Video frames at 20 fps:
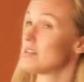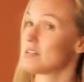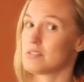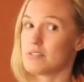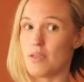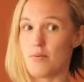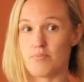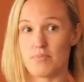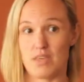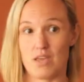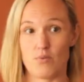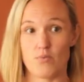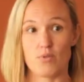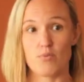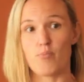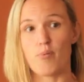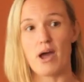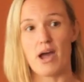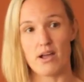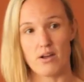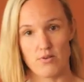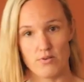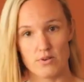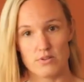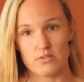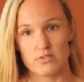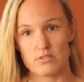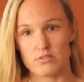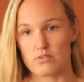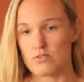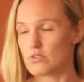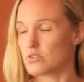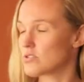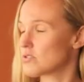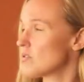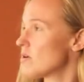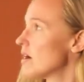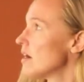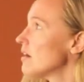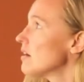Same thing with backwards or
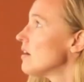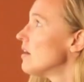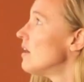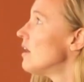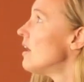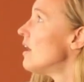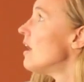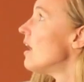square.